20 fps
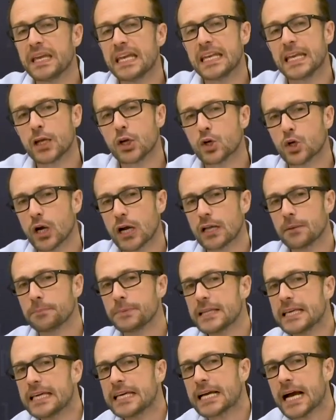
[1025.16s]
be an
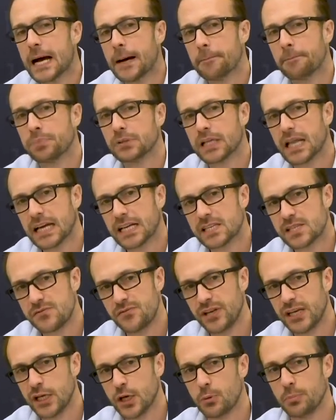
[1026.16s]
incredibly complex
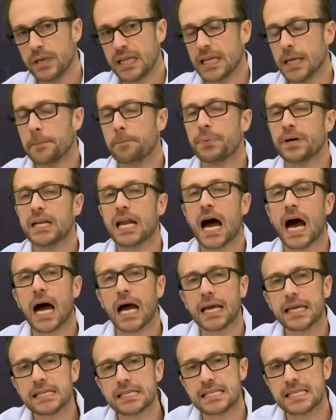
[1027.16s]
video meeting, but
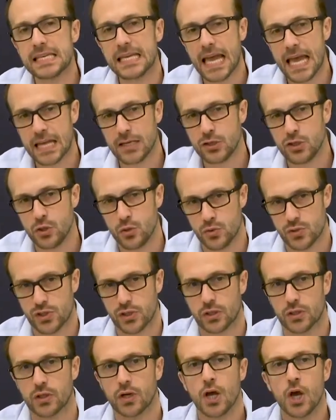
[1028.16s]
I, as the end
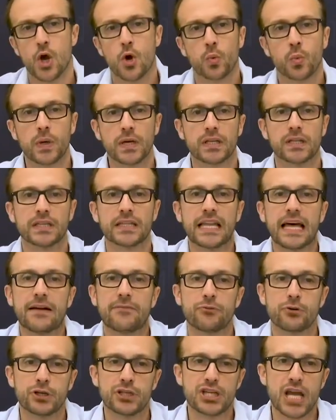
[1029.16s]
user, will
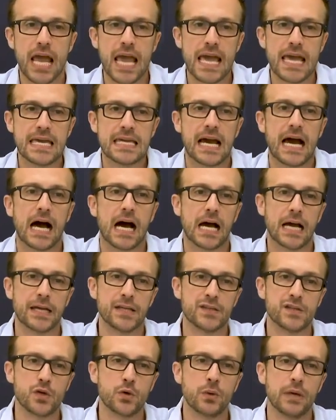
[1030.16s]
leverage A
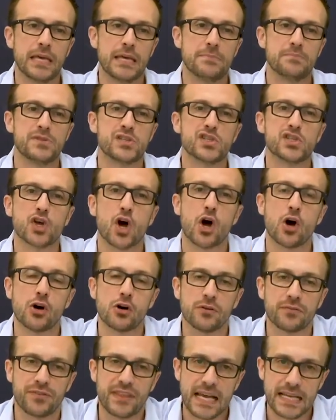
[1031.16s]
I to
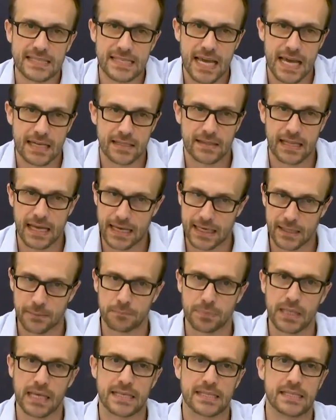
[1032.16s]
absolve that tech, that
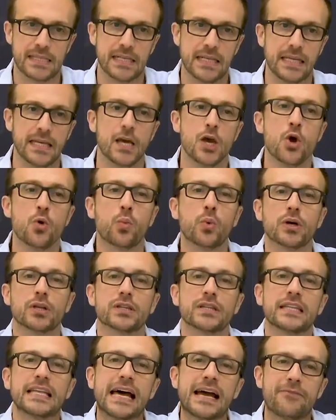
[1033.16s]
complexity. We'll
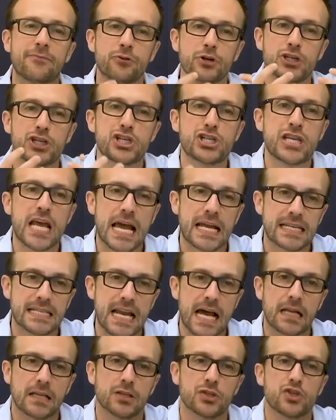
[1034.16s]
leverage
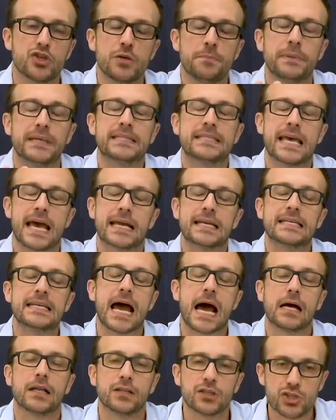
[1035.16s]
technology, but
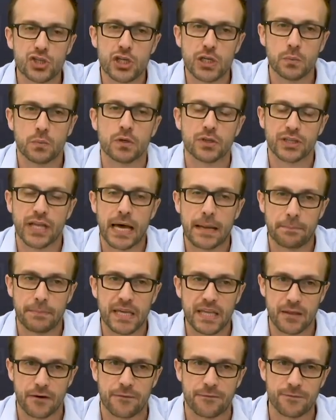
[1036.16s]
technology will not be
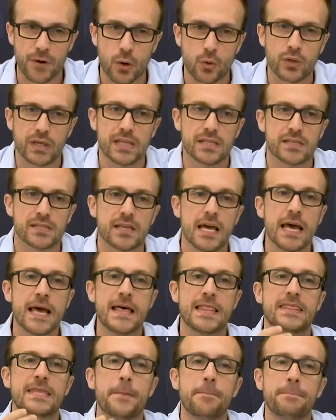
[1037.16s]
the focus.
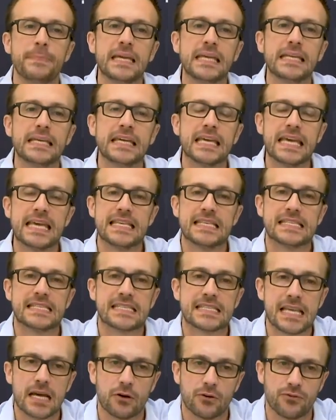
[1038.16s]
The meeting
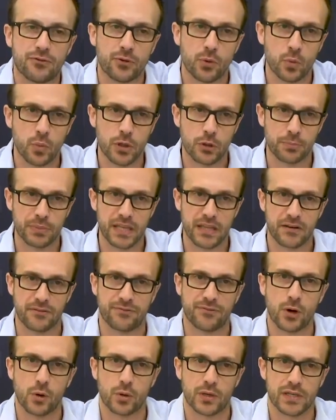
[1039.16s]
itself will be the
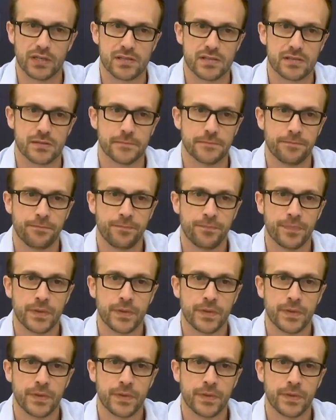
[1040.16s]
focus.